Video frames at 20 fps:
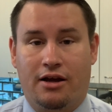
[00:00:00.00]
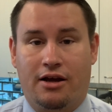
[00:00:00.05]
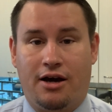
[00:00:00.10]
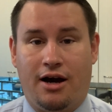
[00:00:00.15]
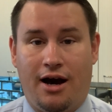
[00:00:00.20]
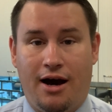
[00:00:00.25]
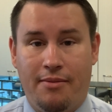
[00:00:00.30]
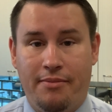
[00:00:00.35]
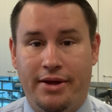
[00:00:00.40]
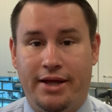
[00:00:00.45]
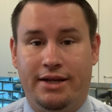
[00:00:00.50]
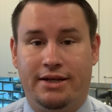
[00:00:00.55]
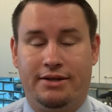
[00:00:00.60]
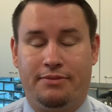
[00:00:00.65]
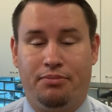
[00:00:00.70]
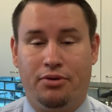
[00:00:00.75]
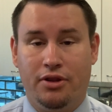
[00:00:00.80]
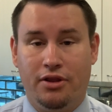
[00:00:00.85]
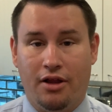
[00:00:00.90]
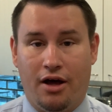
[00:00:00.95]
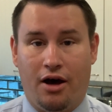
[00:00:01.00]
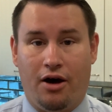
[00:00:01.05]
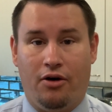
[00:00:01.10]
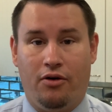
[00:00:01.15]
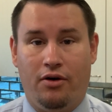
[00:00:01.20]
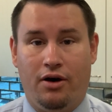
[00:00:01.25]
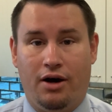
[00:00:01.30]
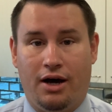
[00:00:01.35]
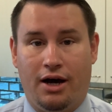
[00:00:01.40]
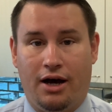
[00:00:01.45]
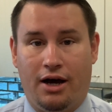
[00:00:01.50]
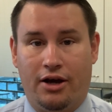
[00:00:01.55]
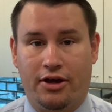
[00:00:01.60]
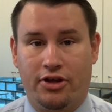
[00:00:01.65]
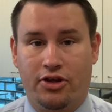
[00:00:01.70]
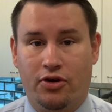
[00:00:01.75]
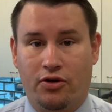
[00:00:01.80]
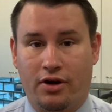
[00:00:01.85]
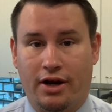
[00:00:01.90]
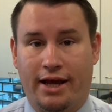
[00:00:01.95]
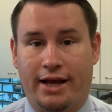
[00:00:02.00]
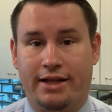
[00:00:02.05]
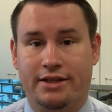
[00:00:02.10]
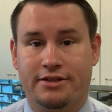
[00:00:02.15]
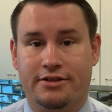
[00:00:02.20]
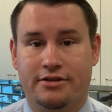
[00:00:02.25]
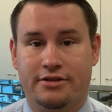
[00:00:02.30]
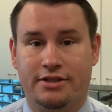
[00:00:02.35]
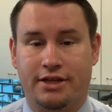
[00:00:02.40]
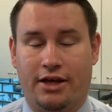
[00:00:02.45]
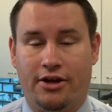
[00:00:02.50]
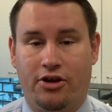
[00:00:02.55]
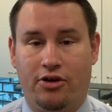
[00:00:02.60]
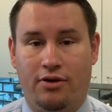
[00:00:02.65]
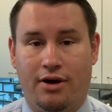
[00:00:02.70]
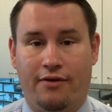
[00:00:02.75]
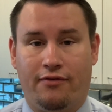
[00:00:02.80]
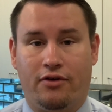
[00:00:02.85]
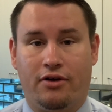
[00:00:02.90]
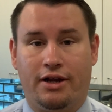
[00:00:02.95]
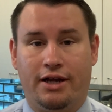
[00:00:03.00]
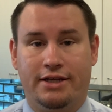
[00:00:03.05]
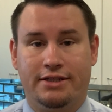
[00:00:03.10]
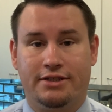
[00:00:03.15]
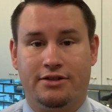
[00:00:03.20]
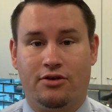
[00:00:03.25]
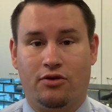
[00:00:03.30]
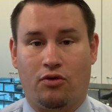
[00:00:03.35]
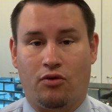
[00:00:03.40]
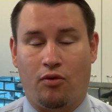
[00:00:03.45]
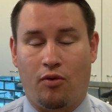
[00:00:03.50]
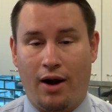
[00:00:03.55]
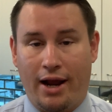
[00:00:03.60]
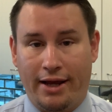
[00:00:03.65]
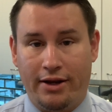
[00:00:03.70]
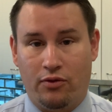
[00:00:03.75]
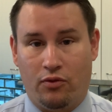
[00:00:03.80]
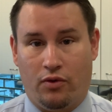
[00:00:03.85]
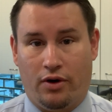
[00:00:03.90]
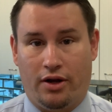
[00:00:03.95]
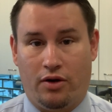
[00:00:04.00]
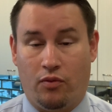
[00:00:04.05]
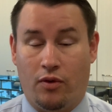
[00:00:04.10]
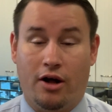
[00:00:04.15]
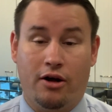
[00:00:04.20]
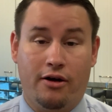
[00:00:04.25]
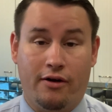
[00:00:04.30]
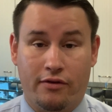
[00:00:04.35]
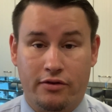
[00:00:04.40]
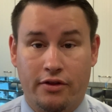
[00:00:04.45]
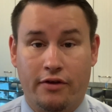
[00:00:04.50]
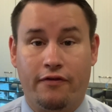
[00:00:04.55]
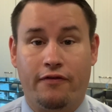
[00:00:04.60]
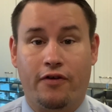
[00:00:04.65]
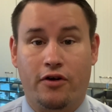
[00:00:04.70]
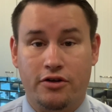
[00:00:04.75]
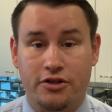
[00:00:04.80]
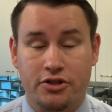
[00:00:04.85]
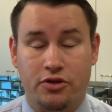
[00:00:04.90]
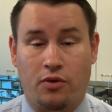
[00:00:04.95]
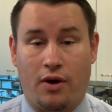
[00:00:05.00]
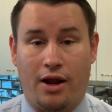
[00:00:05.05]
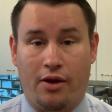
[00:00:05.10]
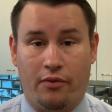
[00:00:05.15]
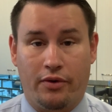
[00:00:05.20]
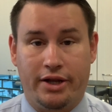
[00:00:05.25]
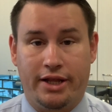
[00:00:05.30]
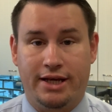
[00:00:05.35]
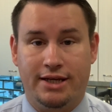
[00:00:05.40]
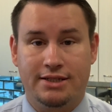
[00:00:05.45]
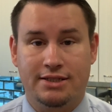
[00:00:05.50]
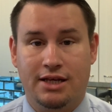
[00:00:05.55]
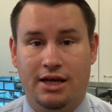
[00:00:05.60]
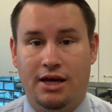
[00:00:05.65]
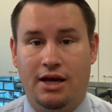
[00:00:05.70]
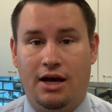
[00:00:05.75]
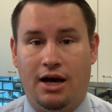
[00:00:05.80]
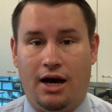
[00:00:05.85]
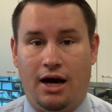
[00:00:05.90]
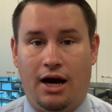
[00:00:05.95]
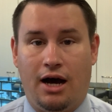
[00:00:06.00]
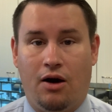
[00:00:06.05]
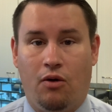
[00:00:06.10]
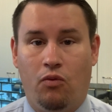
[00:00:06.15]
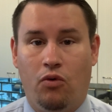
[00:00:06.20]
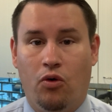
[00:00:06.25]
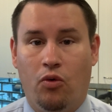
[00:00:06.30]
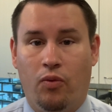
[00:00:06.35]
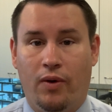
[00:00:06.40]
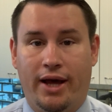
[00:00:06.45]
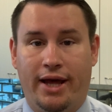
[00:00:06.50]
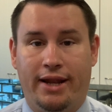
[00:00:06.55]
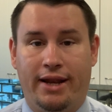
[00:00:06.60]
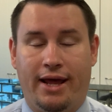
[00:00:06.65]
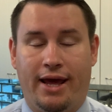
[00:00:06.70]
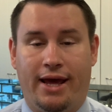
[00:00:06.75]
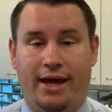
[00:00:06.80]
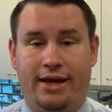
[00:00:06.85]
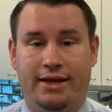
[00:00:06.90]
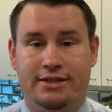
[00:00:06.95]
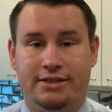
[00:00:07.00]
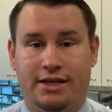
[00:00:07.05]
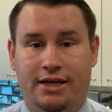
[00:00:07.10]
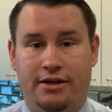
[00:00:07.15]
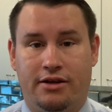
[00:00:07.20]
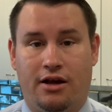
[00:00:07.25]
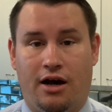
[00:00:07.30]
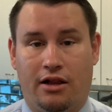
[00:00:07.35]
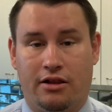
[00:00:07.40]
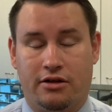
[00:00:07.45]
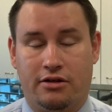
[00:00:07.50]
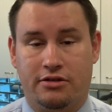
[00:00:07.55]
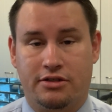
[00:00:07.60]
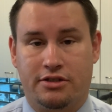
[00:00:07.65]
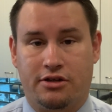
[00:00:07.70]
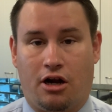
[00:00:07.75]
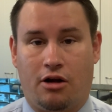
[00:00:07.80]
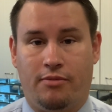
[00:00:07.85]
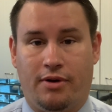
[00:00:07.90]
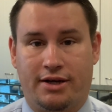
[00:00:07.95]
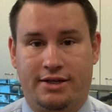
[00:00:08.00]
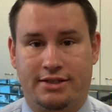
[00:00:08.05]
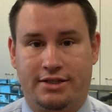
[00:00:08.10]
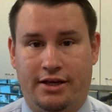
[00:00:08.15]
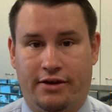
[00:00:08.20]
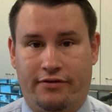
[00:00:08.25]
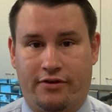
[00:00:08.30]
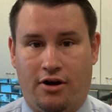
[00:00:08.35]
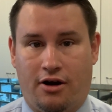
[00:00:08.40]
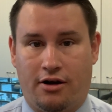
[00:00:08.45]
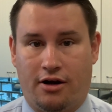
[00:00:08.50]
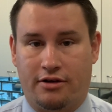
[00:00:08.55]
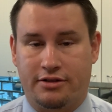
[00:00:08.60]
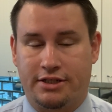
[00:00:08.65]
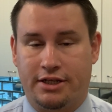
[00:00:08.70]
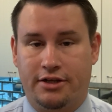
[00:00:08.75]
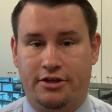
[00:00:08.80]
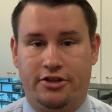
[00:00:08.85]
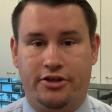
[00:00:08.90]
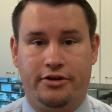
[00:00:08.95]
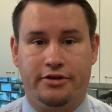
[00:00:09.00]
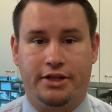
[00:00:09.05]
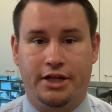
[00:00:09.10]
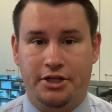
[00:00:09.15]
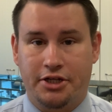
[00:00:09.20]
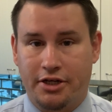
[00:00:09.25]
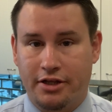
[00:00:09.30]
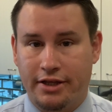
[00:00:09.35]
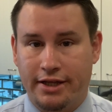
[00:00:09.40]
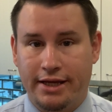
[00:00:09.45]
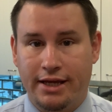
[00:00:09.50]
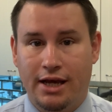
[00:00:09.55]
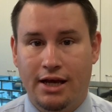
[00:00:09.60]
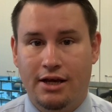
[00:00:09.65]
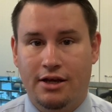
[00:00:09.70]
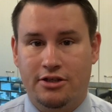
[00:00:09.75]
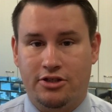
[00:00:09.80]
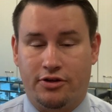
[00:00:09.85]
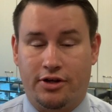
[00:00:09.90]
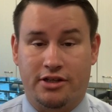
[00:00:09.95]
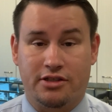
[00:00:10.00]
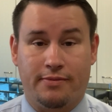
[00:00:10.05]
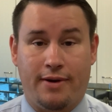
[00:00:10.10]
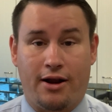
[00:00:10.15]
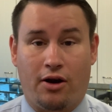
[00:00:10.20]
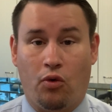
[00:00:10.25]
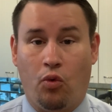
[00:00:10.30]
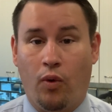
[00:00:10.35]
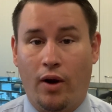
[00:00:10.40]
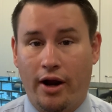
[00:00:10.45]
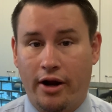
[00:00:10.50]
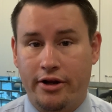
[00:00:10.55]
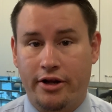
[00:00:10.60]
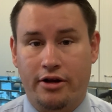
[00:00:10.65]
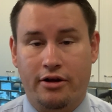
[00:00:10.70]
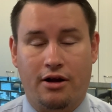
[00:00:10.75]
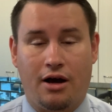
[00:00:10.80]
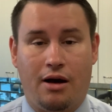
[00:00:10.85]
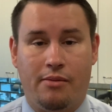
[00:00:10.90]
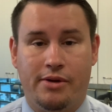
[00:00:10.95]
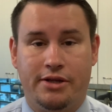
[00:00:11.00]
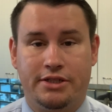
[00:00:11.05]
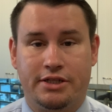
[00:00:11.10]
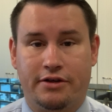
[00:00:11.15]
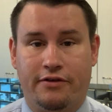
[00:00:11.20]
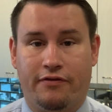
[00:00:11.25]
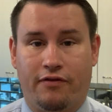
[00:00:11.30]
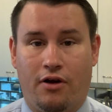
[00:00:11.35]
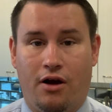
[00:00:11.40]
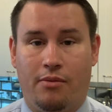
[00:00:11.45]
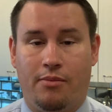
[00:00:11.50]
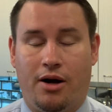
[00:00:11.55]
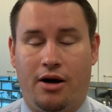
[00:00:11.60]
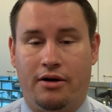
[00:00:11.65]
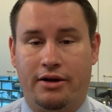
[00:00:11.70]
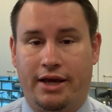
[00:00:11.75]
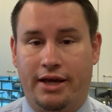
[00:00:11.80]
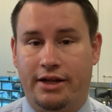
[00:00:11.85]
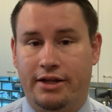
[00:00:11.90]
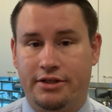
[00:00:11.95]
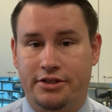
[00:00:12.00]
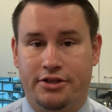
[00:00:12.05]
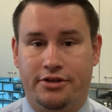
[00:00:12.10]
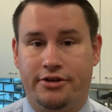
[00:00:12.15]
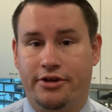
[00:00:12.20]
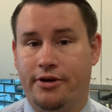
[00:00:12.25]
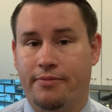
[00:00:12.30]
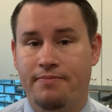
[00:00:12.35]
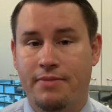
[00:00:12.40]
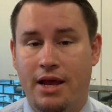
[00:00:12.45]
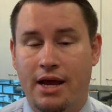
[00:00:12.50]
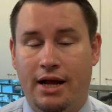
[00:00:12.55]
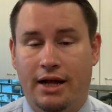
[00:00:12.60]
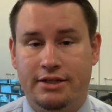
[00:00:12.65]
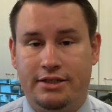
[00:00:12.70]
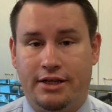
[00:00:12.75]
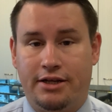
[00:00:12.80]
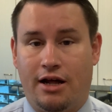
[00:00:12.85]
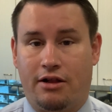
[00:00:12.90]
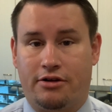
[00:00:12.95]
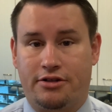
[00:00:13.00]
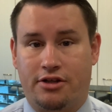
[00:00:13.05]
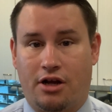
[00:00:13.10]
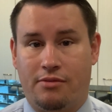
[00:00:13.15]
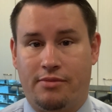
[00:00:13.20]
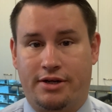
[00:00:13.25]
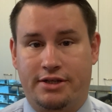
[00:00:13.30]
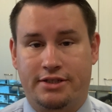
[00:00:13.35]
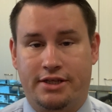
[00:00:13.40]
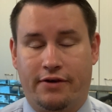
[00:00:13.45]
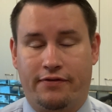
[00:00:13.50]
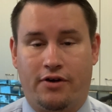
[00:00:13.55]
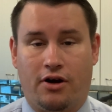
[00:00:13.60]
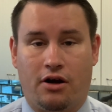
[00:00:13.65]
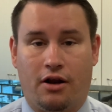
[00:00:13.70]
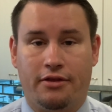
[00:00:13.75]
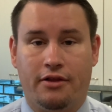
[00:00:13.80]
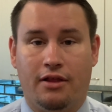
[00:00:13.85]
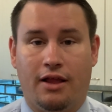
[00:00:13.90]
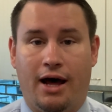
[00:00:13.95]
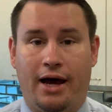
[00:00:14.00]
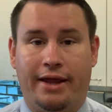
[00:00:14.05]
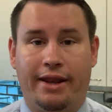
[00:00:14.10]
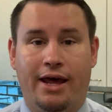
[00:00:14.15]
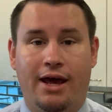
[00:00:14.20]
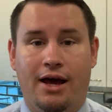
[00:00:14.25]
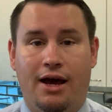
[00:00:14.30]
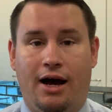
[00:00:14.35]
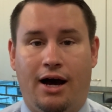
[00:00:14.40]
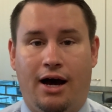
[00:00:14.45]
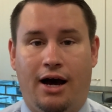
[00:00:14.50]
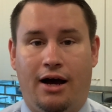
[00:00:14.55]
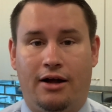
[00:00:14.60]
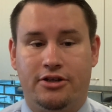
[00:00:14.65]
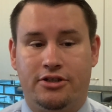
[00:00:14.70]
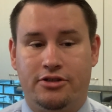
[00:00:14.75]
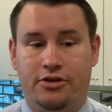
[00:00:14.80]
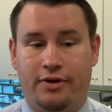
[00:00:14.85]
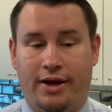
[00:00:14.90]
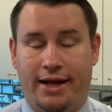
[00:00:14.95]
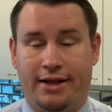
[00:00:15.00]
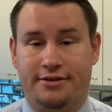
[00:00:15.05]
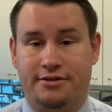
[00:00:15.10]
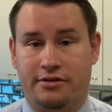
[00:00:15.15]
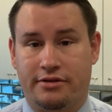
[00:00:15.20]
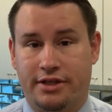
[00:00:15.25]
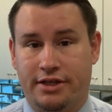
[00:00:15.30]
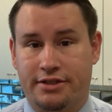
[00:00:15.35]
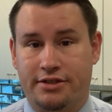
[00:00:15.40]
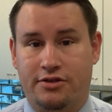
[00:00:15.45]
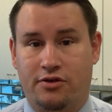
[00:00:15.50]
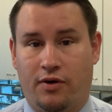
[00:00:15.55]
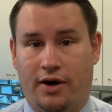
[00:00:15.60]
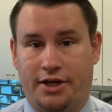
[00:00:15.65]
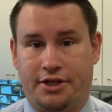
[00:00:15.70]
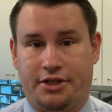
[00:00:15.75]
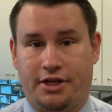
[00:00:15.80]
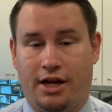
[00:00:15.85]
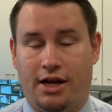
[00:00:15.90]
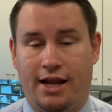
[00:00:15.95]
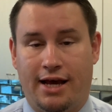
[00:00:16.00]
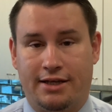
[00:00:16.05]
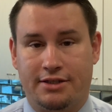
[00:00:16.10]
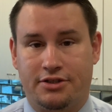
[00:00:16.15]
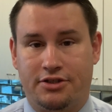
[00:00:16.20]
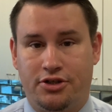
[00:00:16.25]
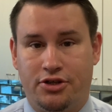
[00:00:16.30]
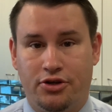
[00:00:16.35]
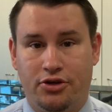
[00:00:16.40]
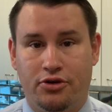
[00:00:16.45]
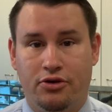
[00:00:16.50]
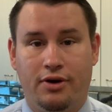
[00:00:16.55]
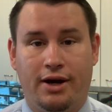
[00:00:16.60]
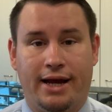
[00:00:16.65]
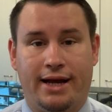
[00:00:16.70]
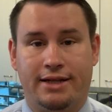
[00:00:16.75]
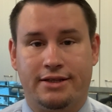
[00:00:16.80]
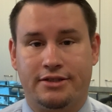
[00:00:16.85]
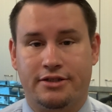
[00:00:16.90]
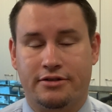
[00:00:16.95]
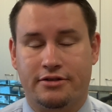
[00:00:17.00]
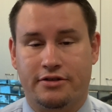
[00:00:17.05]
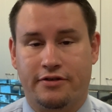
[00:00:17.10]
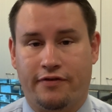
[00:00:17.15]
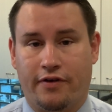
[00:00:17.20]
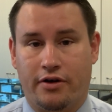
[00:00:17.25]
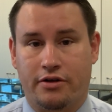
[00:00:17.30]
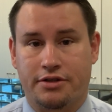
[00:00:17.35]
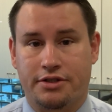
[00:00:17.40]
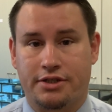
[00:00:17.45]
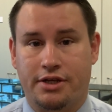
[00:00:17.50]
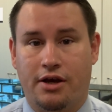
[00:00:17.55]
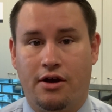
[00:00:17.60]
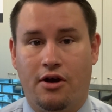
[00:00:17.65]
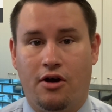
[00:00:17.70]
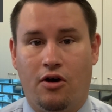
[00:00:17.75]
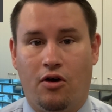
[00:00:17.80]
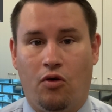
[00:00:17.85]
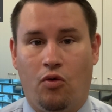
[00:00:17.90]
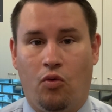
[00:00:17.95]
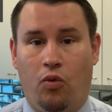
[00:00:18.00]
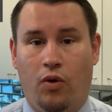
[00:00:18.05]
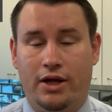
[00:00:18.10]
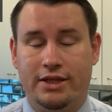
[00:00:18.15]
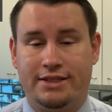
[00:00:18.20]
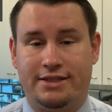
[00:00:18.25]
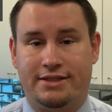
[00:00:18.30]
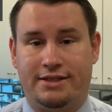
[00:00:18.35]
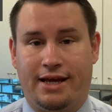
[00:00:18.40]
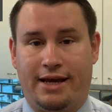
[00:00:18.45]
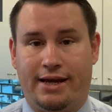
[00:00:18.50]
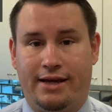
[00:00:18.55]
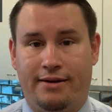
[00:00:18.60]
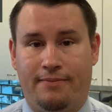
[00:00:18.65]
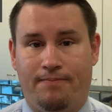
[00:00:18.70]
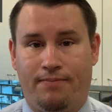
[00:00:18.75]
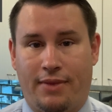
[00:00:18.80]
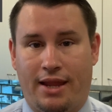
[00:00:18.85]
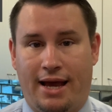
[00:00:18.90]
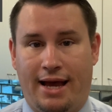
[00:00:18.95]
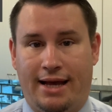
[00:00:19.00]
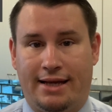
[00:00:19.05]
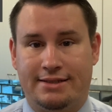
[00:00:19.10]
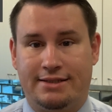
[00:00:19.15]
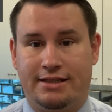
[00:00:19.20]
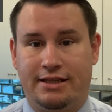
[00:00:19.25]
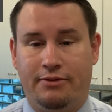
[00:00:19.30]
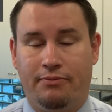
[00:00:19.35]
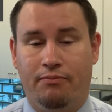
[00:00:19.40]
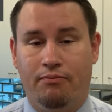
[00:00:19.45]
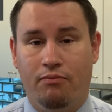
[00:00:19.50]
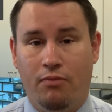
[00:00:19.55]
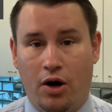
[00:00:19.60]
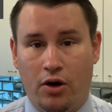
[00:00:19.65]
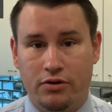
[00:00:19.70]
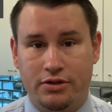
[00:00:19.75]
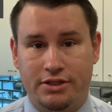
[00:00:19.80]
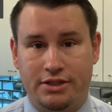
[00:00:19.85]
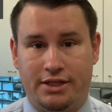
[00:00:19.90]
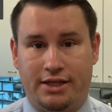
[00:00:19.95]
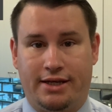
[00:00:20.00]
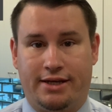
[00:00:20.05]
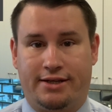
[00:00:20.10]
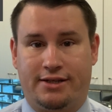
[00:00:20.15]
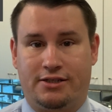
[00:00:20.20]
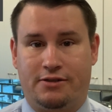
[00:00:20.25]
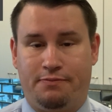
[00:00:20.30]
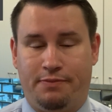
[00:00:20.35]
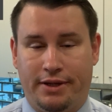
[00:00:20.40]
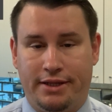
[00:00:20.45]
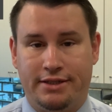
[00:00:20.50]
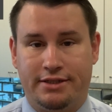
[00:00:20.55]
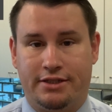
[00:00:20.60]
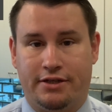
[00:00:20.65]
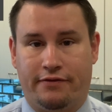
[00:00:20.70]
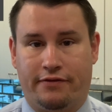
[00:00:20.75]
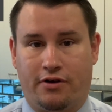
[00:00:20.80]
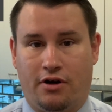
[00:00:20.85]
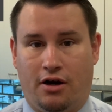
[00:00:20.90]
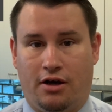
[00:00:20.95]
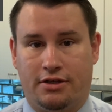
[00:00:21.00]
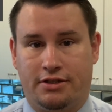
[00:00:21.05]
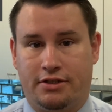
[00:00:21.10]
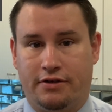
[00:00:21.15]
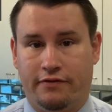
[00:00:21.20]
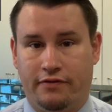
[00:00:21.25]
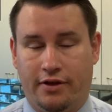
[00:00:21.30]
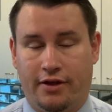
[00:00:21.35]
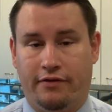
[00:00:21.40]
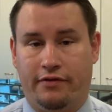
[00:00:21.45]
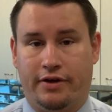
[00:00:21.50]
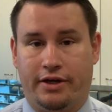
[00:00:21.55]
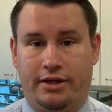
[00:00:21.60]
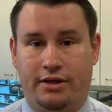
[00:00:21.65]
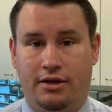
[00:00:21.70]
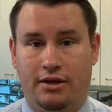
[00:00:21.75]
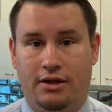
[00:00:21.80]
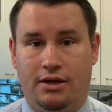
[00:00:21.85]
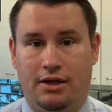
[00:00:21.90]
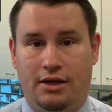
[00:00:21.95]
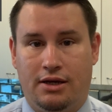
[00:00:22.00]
Comment below your answers, and whoever is the right one, well, whoever the first right one is, will win a $10 Starbucks gift card. I'll send it to you digitally, so it doesn't matter where you're commenting from, I'll get it to you. $10 Starbucks gift card on the line to answer this question. It has two answers. First, what state has the most expensive cost of living?